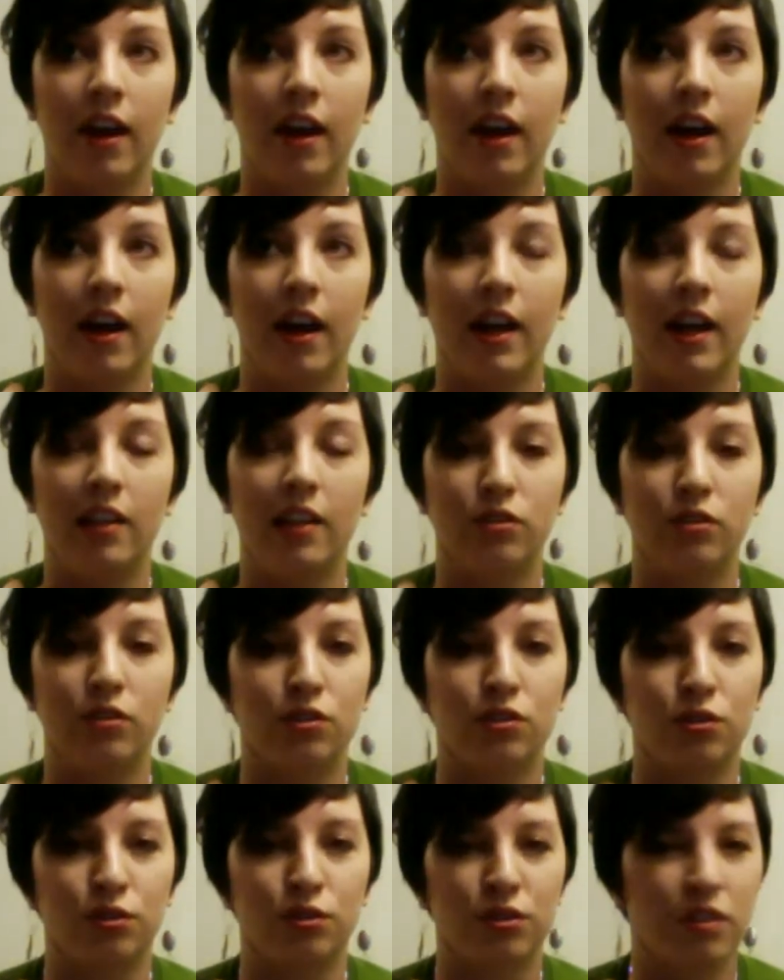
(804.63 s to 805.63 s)
and
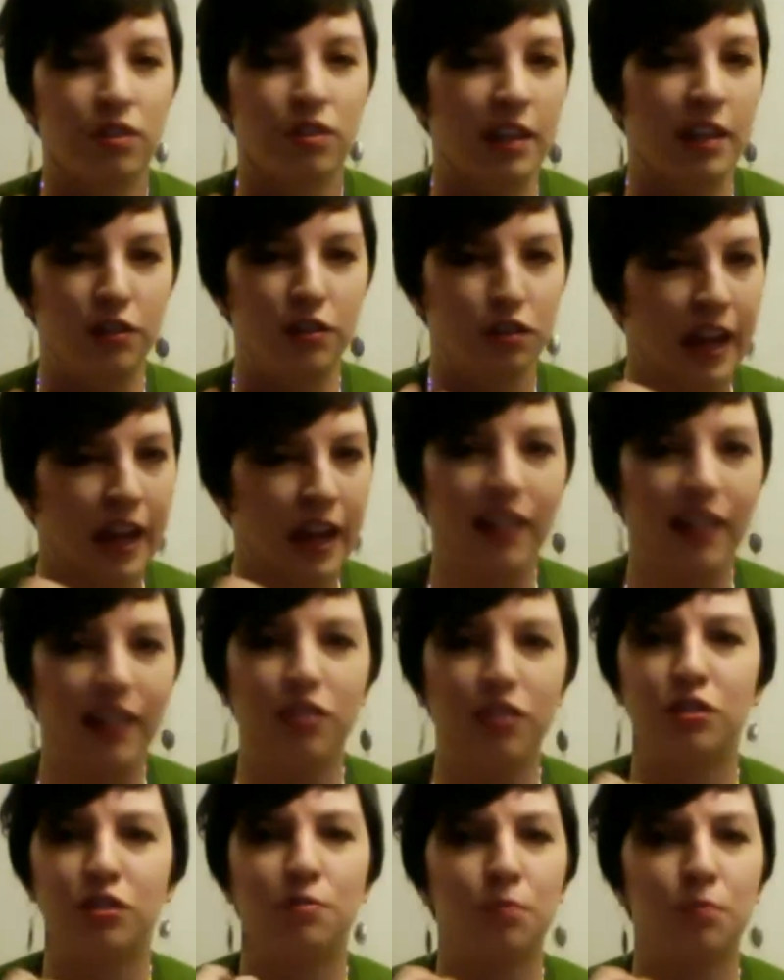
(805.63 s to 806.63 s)

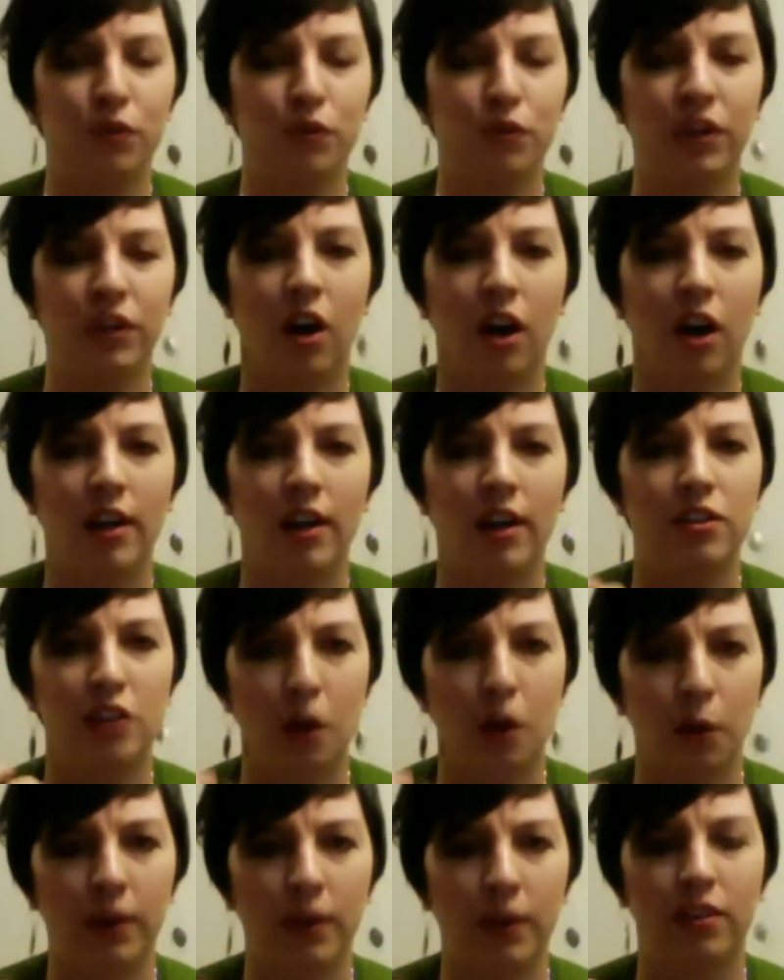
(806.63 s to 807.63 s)
change and moving on and
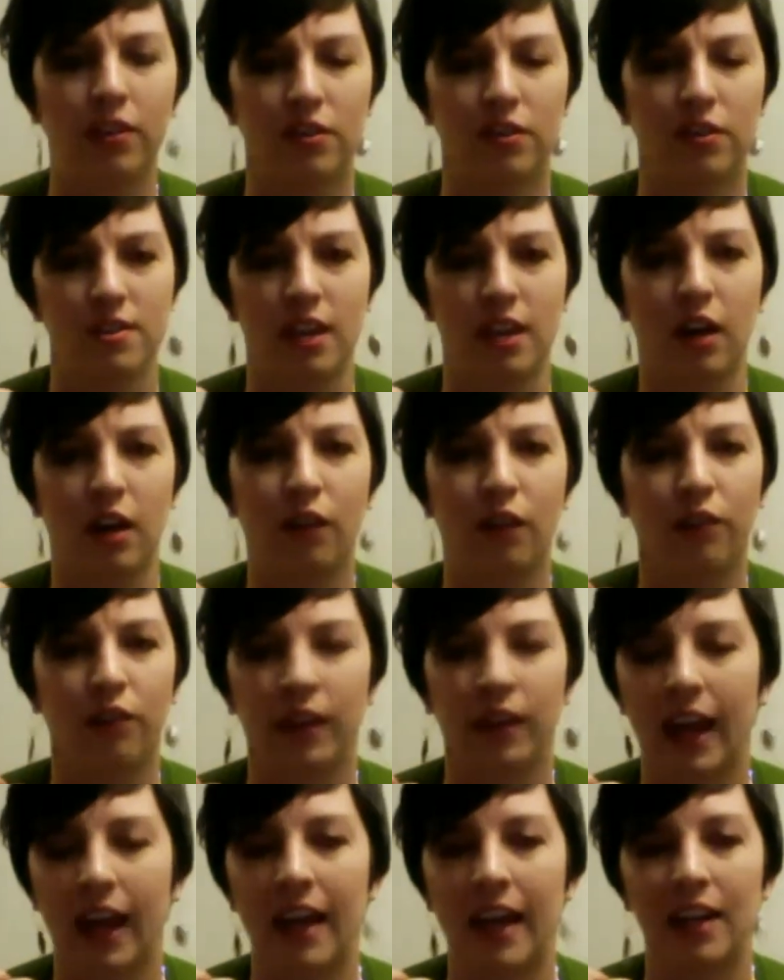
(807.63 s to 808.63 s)
knowing yourself,
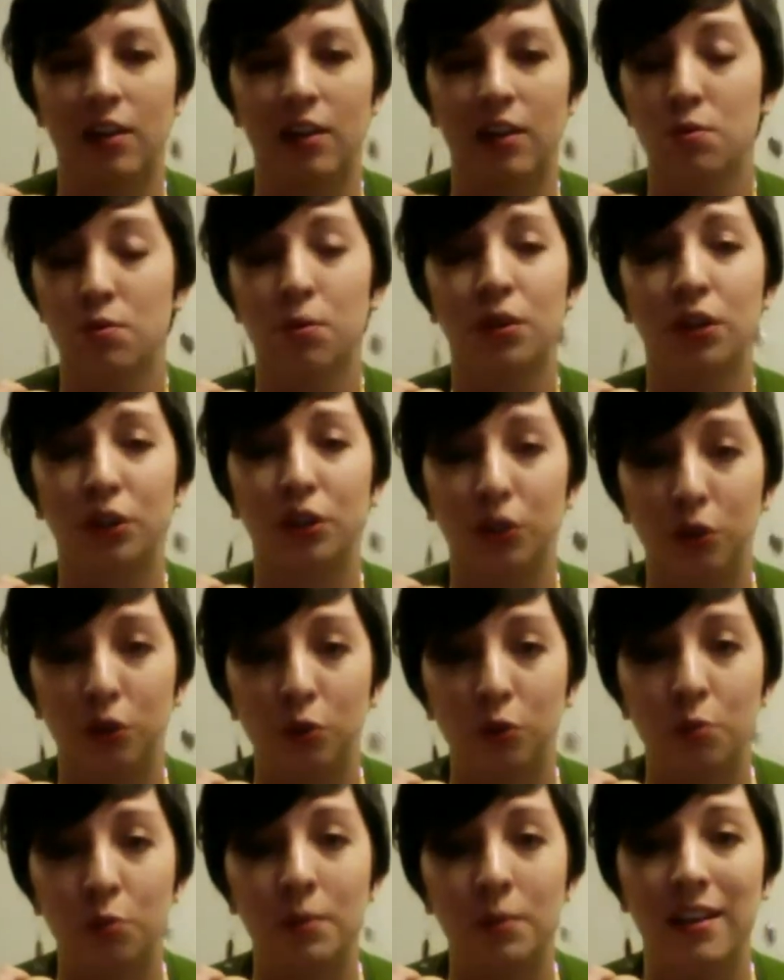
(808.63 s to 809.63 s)
and those were
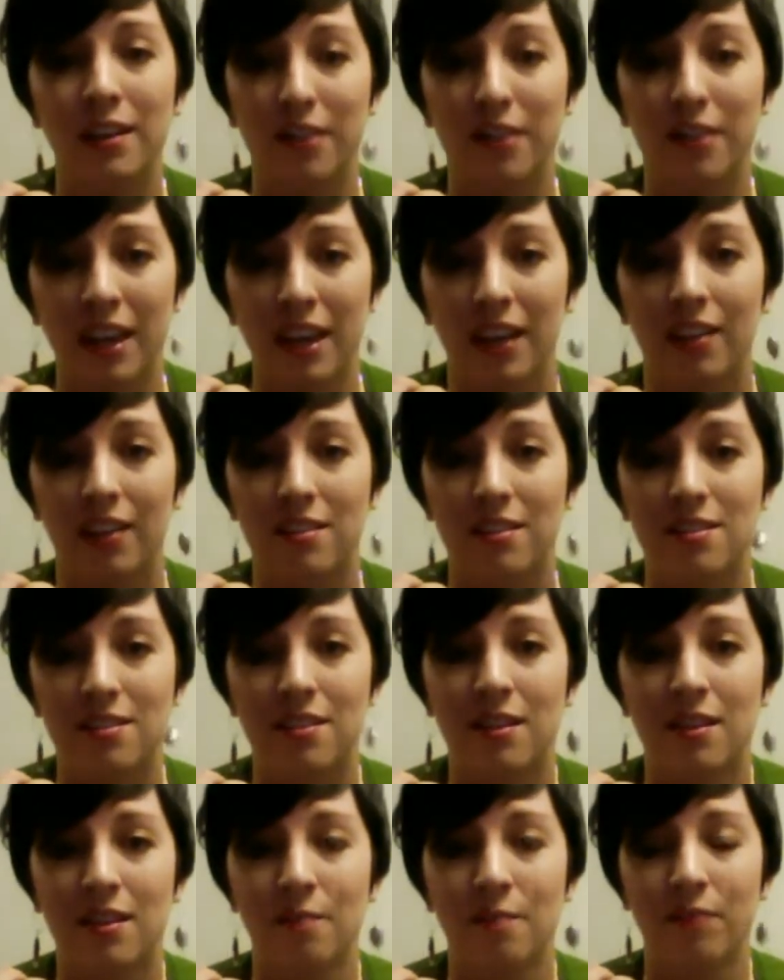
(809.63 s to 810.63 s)
human things.
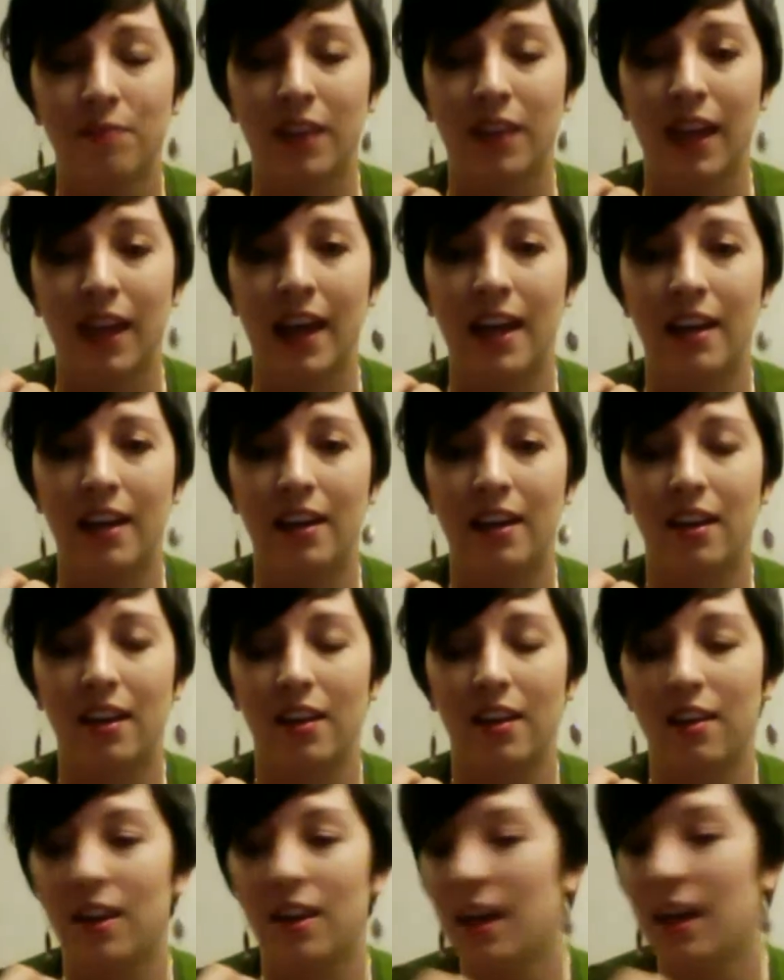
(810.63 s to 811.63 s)
And
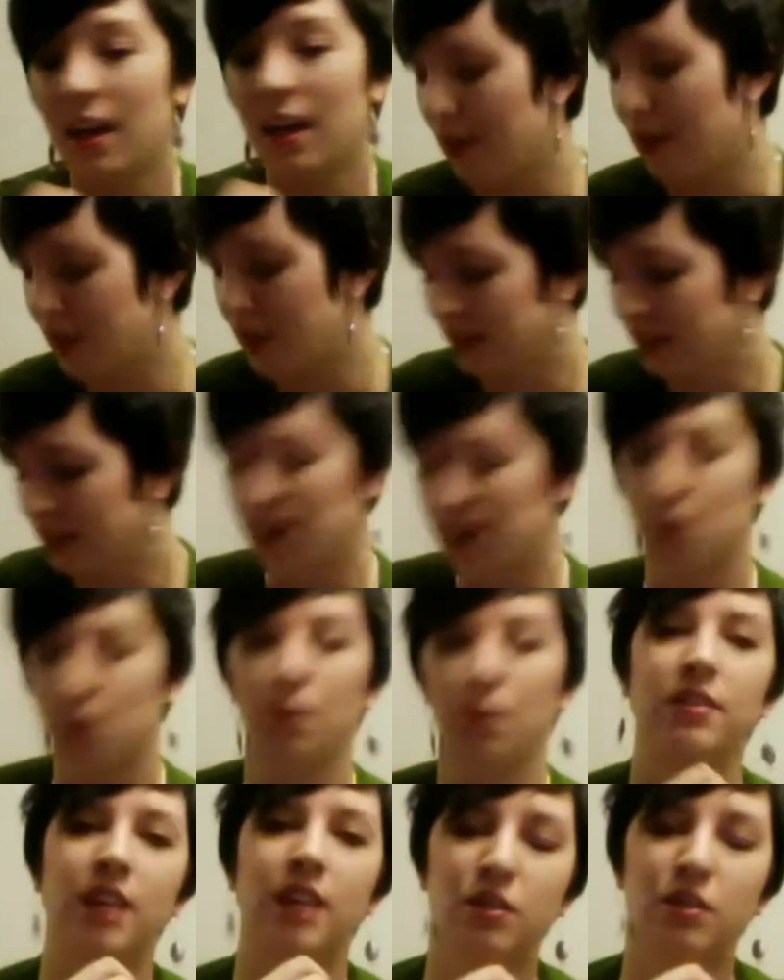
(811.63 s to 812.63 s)
I think that's
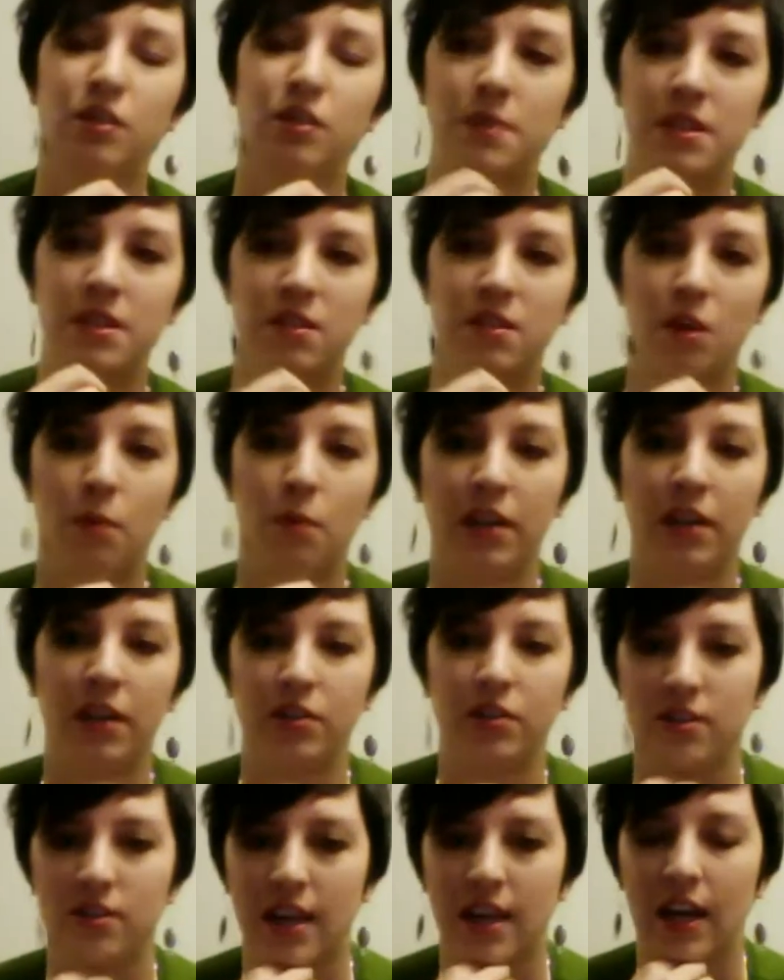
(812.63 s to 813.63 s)
what touched me so much,
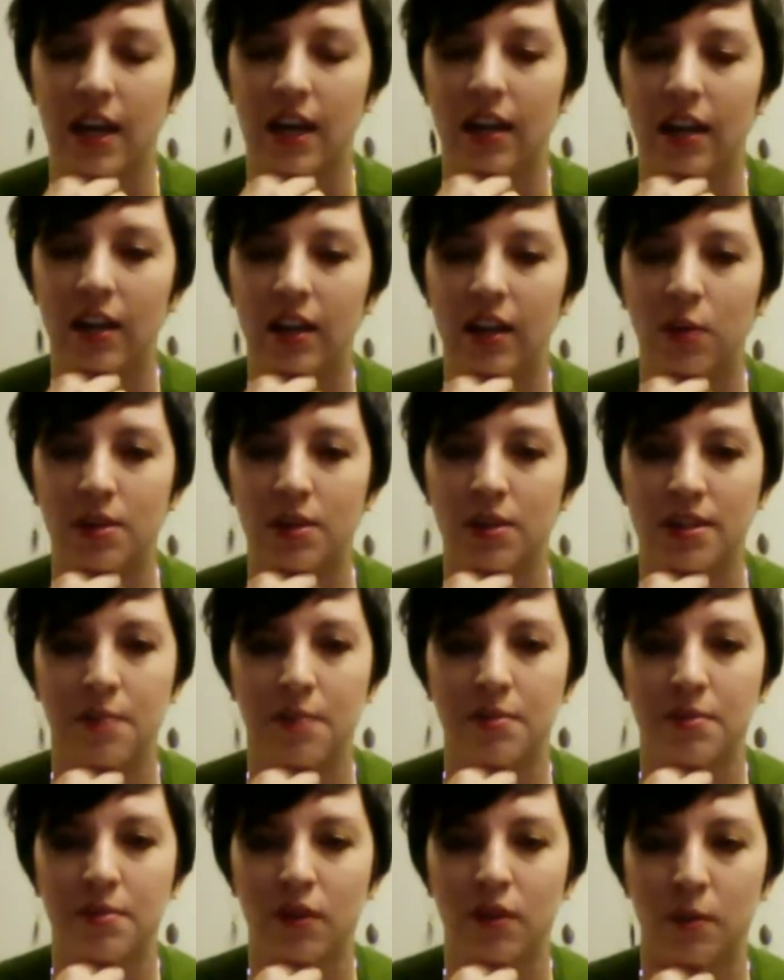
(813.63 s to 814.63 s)
is that it was an
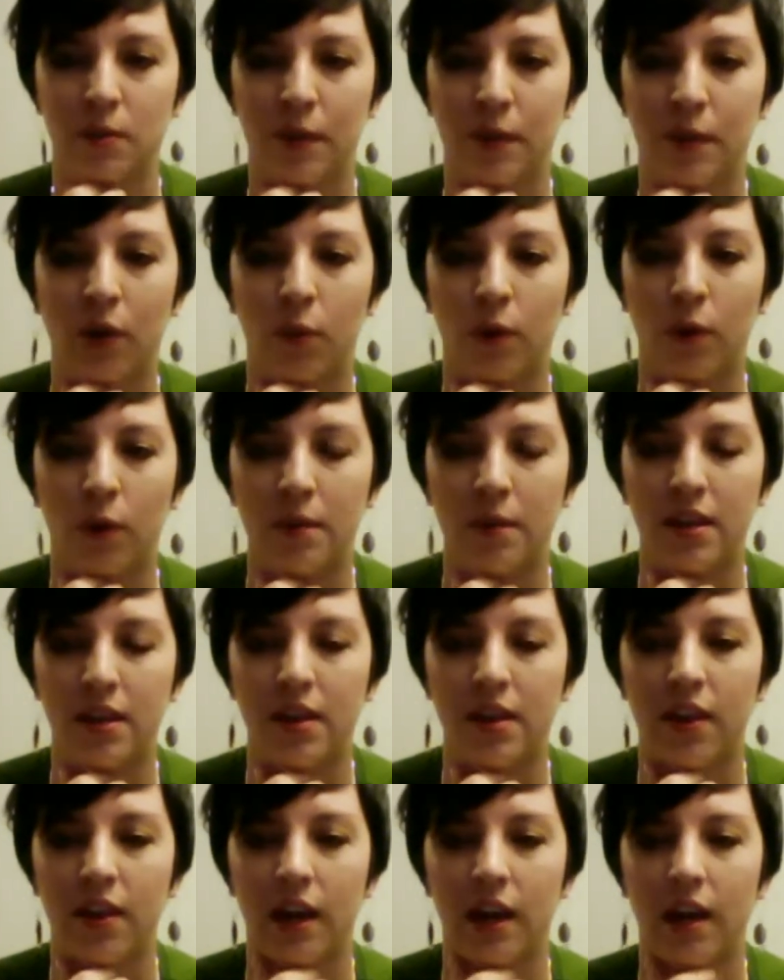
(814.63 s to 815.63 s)
episode about women
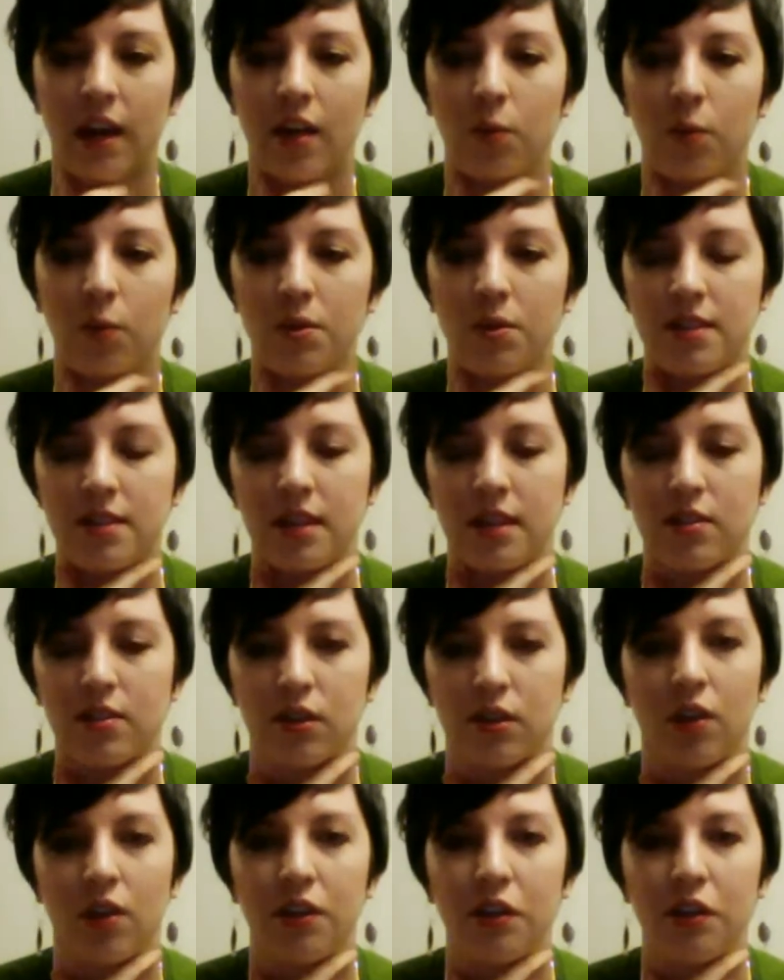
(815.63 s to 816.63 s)
that was centered
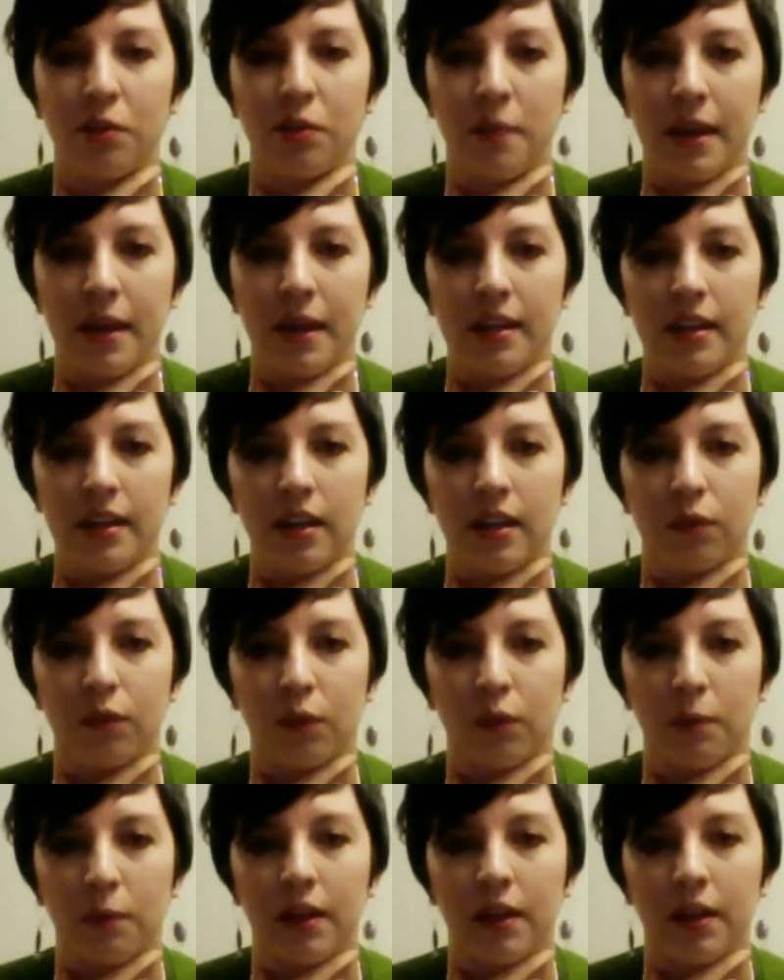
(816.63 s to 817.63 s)
on the humanity of
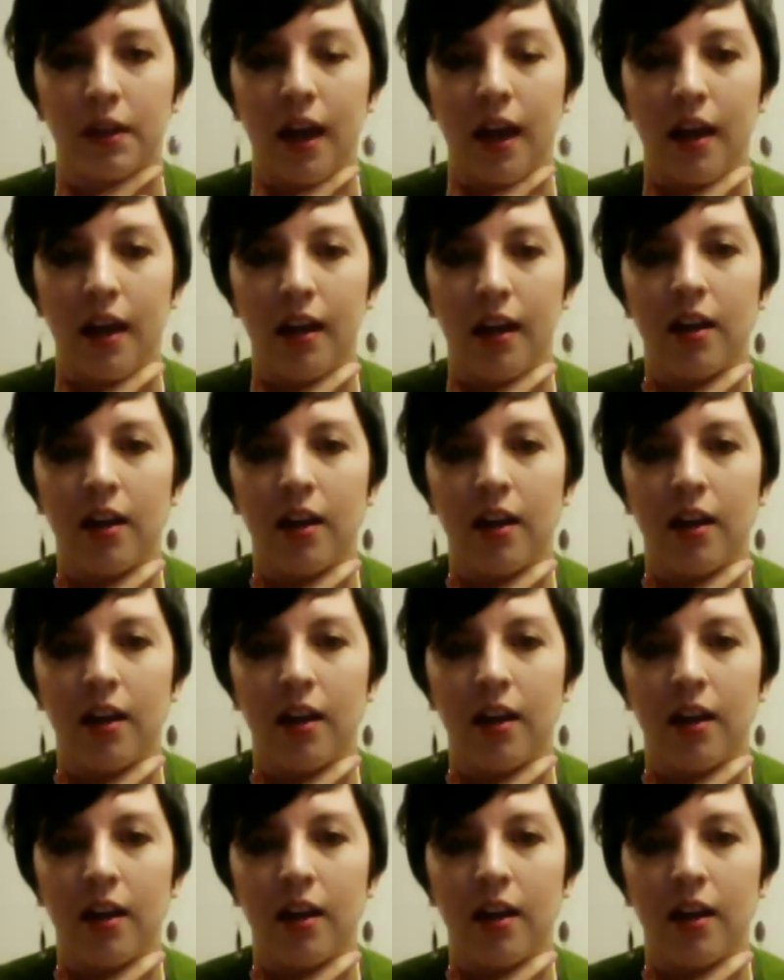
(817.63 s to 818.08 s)
women, and